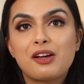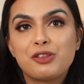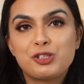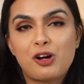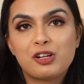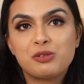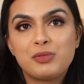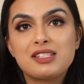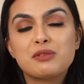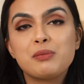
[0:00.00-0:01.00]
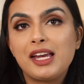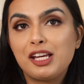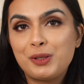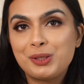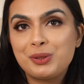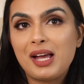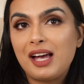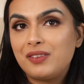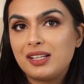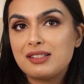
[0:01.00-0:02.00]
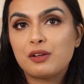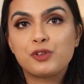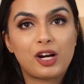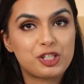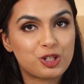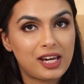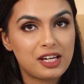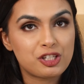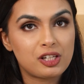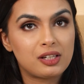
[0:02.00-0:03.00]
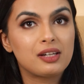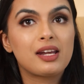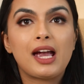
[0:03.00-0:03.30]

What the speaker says: other documents may include evidence of your education,